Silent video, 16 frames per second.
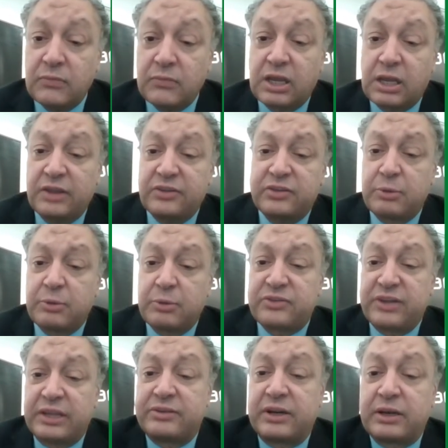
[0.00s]

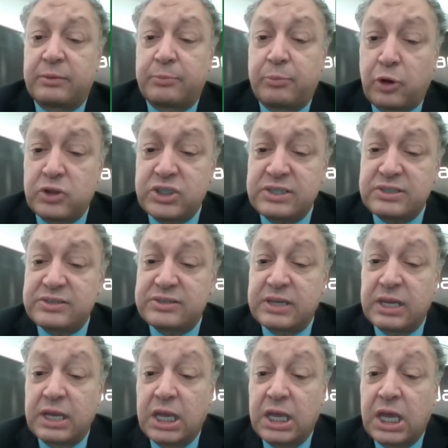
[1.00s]
customer-centric projects,
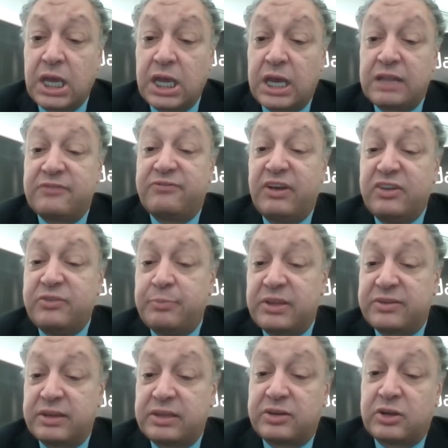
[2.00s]

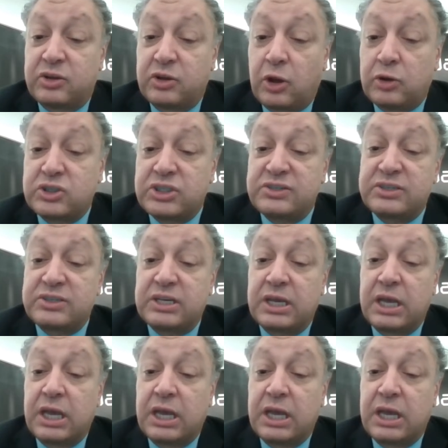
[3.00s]
investment in technologies,